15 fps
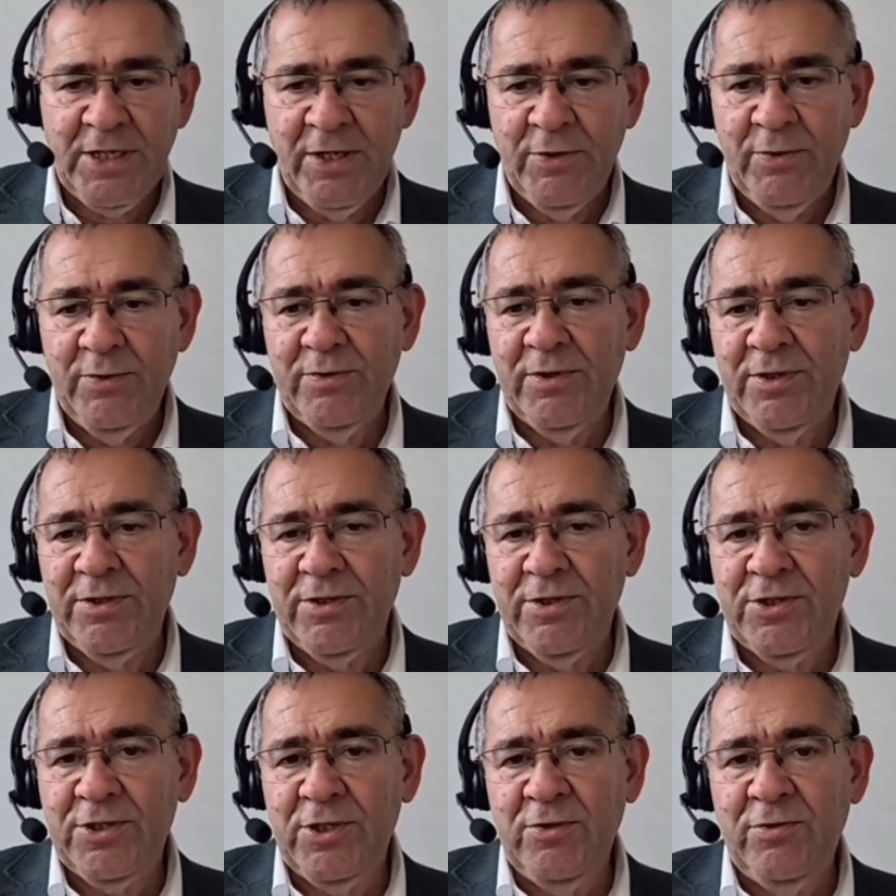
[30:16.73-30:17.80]
So
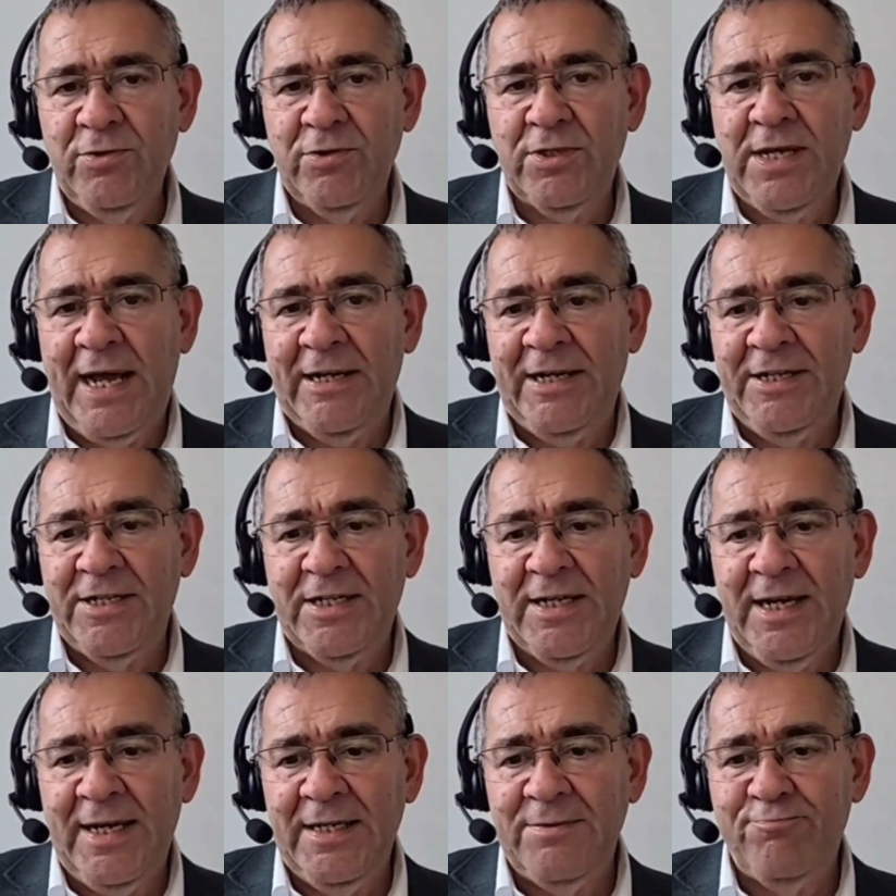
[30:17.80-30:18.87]
the student can
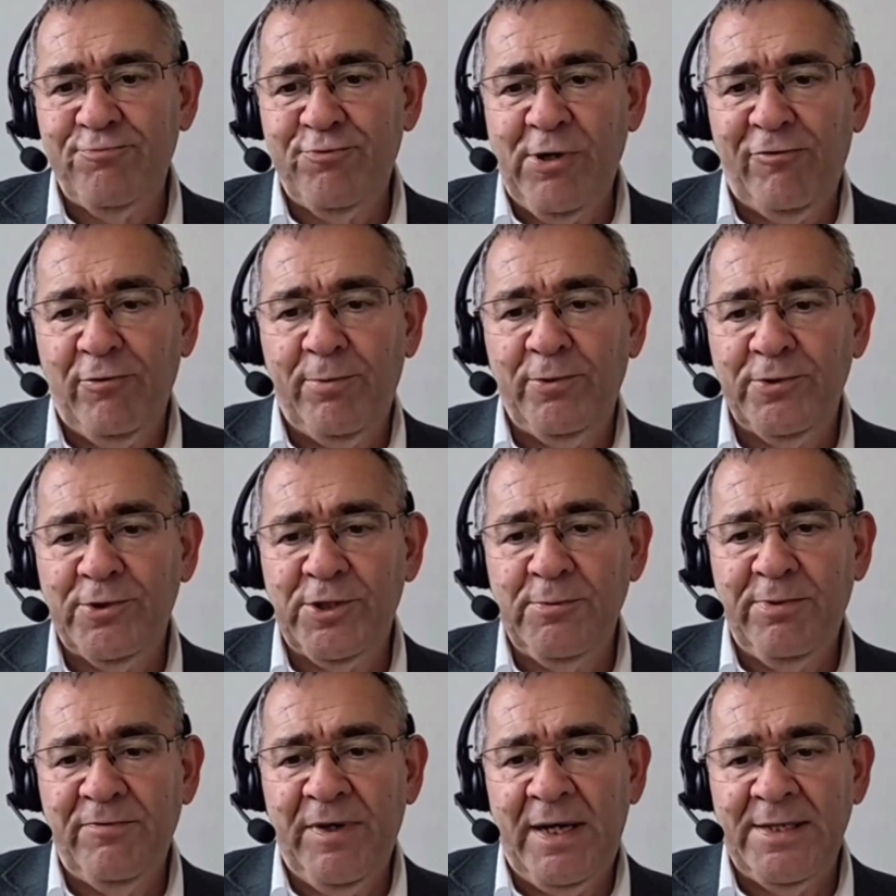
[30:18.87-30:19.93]
indicate preferable
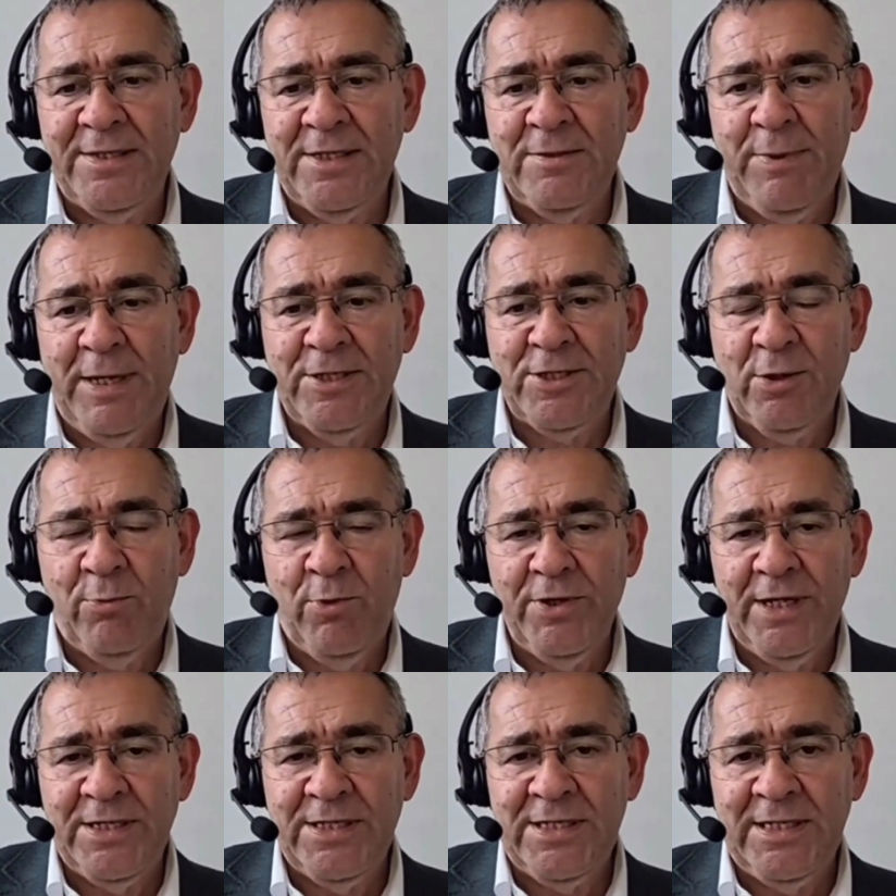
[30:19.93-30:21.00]
supervisors based on
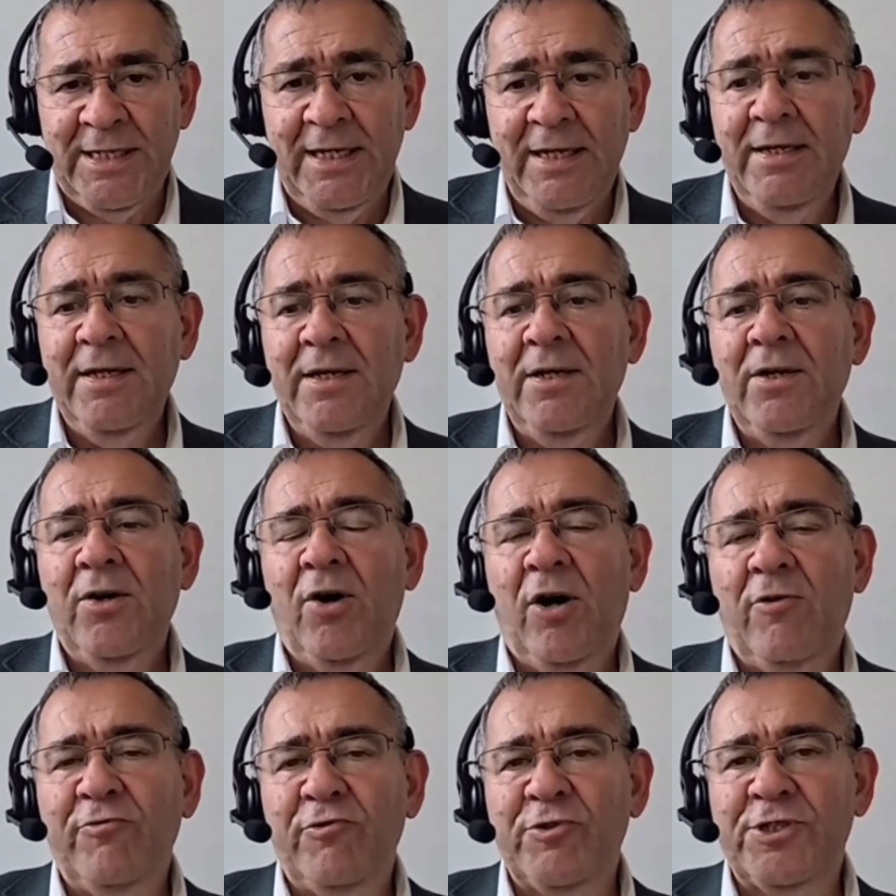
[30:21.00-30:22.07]
what they see
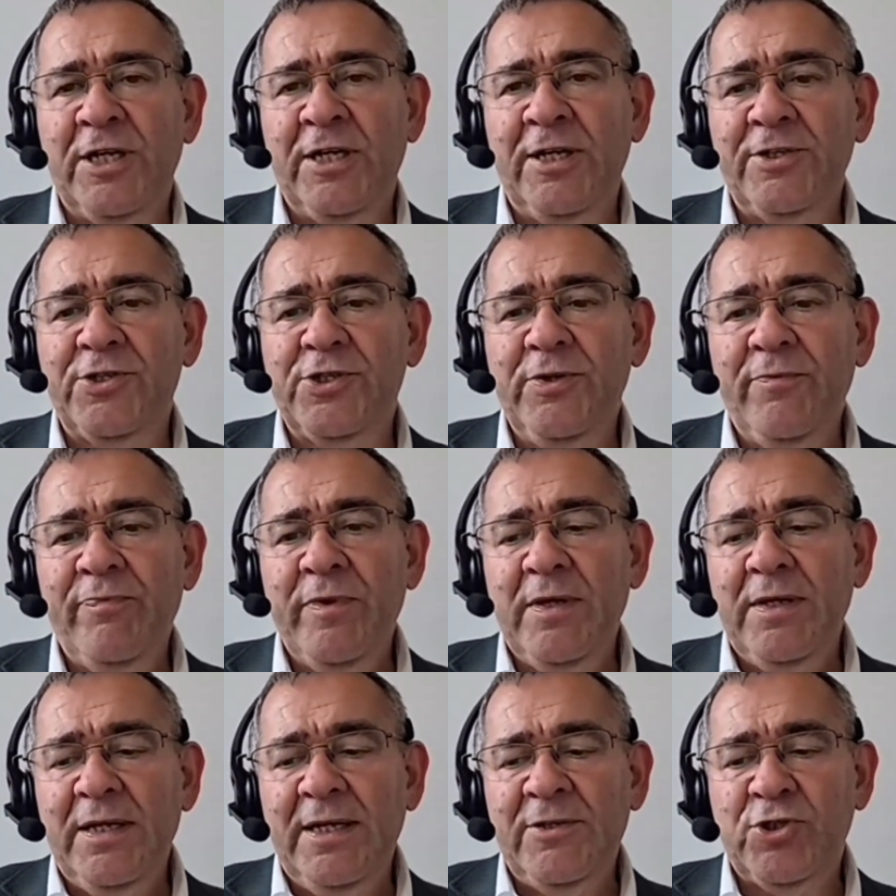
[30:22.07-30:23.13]
of
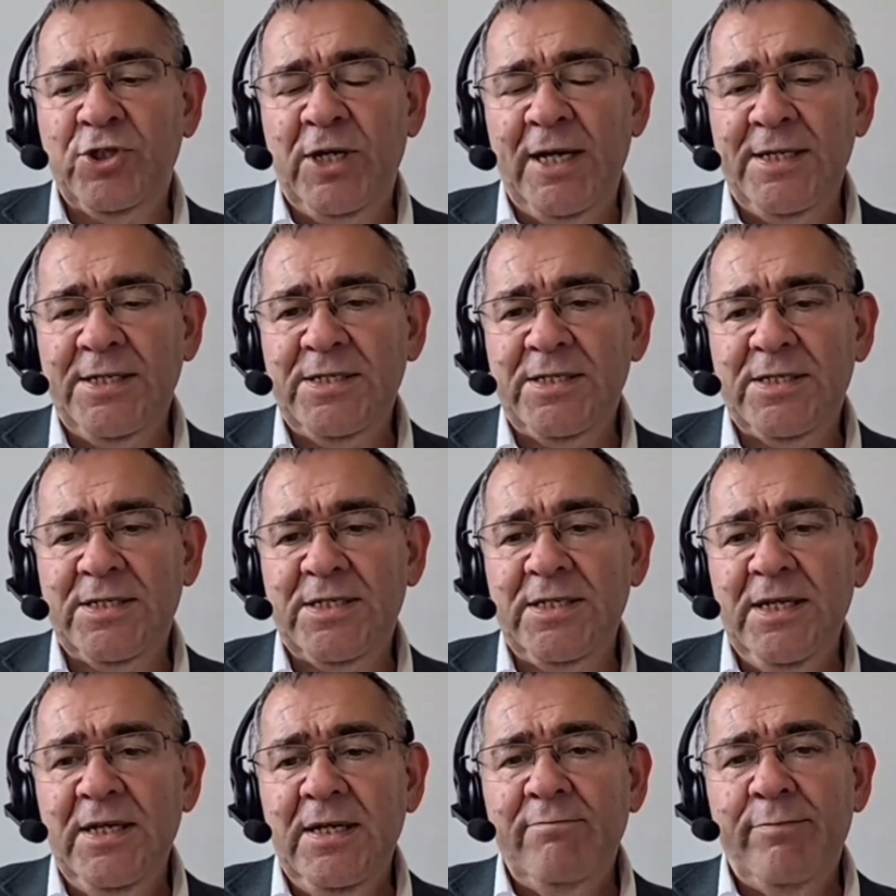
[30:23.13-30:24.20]
research
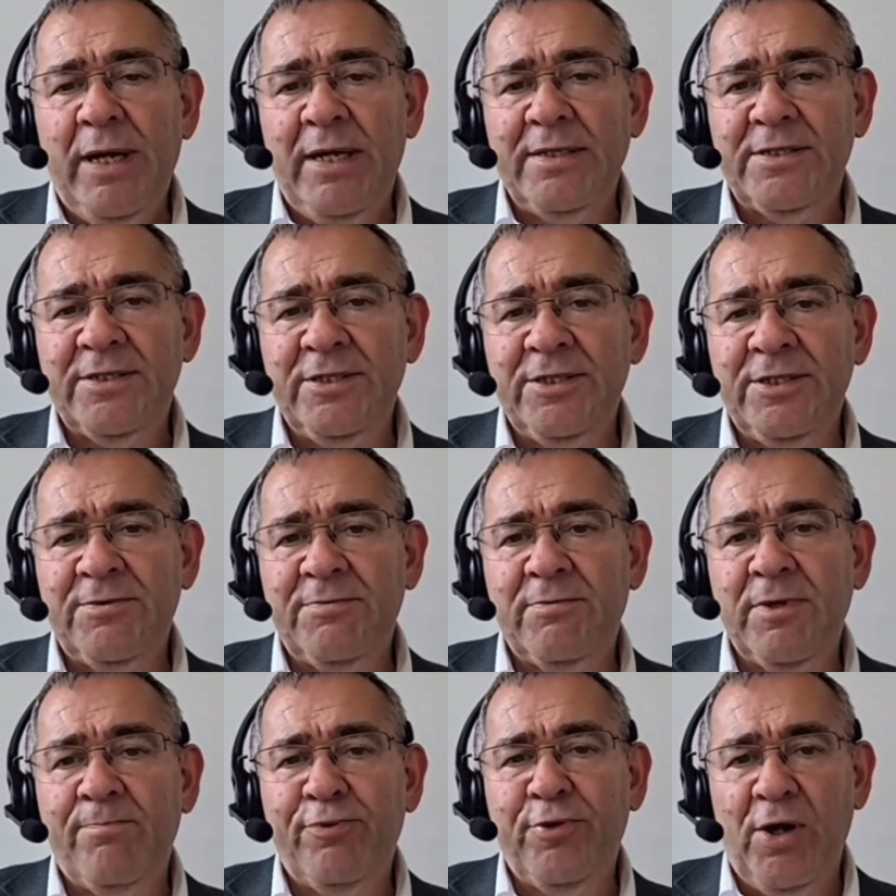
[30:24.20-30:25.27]
interests, but the
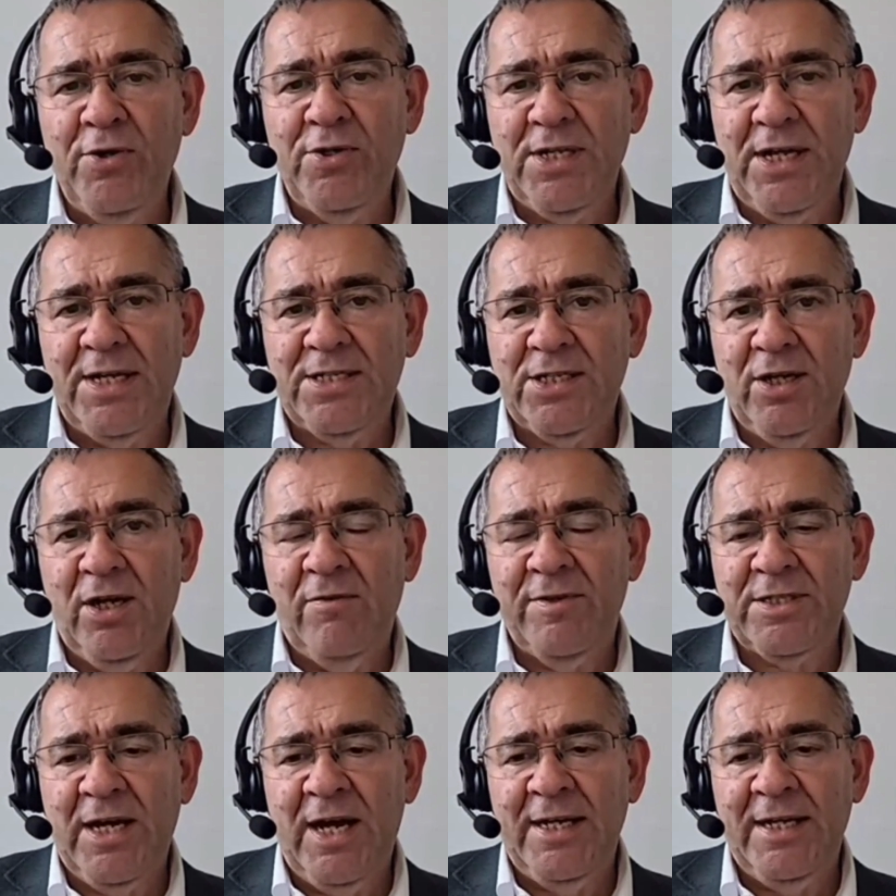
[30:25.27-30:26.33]
process
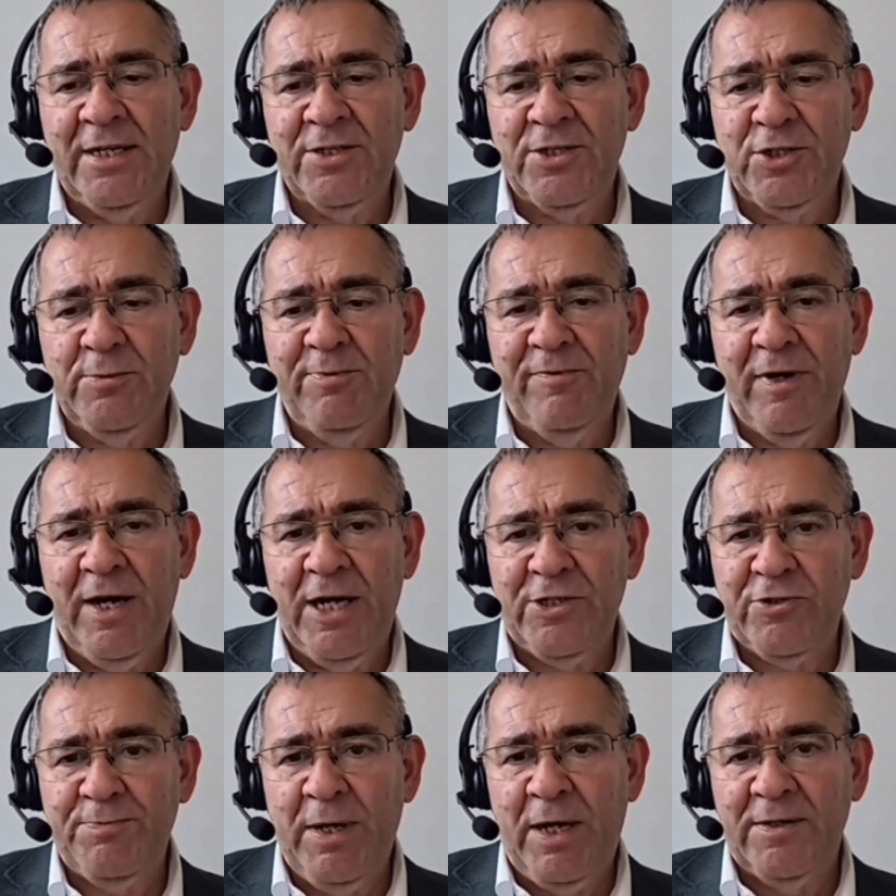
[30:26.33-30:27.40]
of assigning a
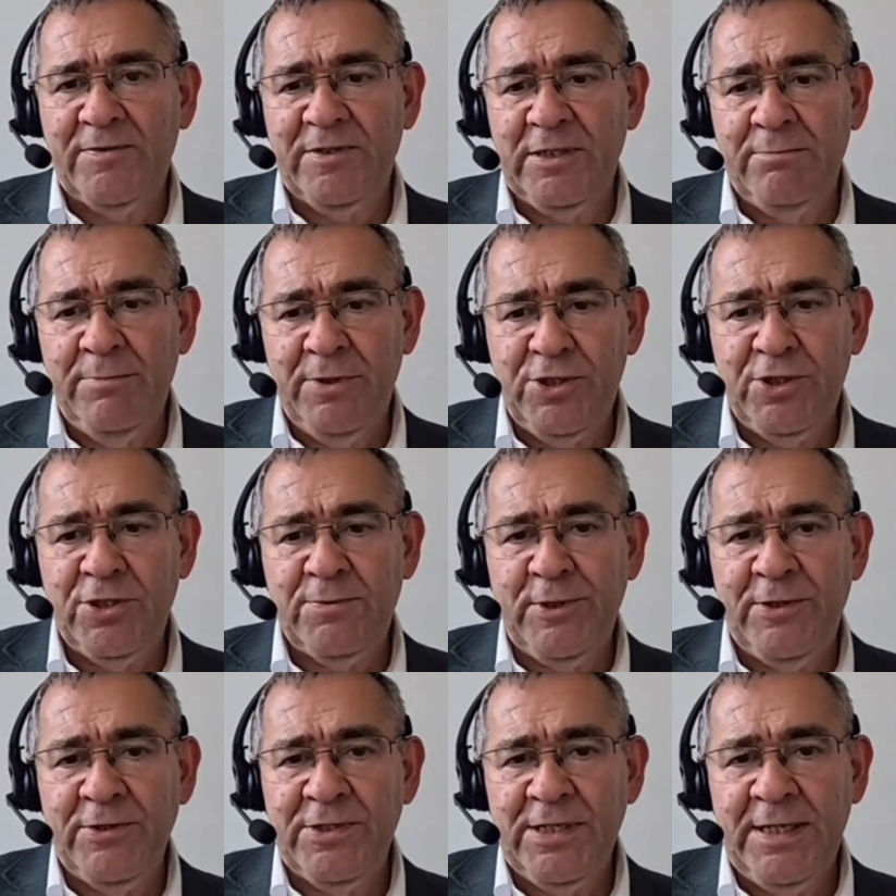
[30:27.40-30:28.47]
supervisor is part of the
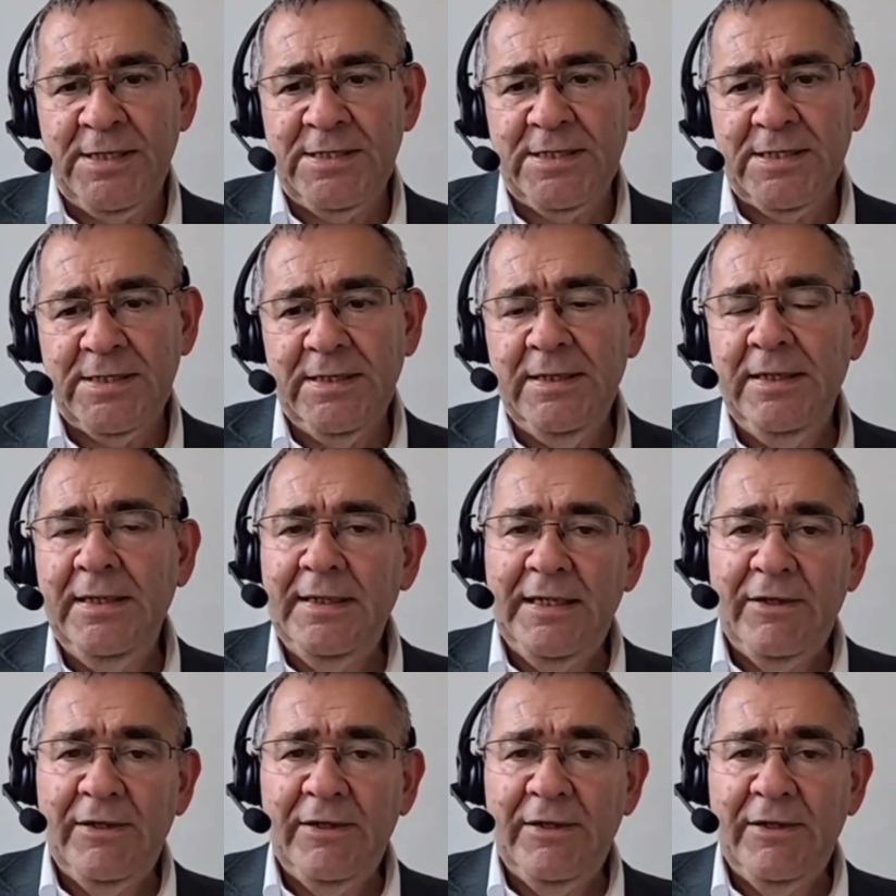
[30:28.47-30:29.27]
admissions process.